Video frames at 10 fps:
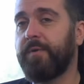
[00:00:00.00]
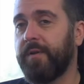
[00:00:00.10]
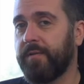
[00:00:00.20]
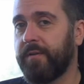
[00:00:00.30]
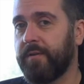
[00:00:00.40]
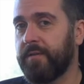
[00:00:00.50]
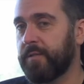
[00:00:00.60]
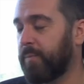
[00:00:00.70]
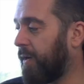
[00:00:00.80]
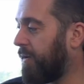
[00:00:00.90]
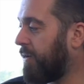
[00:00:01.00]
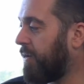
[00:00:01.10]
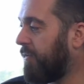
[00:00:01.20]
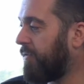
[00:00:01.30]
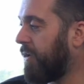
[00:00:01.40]
print and it inspired
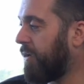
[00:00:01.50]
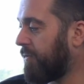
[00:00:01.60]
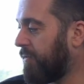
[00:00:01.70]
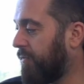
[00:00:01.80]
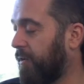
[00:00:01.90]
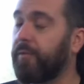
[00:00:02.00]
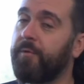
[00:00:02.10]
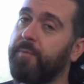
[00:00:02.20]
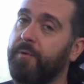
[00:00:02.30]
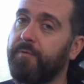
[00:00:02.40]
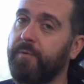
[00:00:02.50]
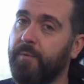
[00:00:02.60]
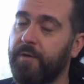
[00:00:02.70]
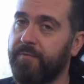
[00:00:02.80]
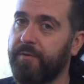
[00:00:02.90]
an awful lot of other beautiful
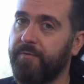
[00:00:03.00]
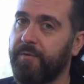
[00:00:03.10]
work for the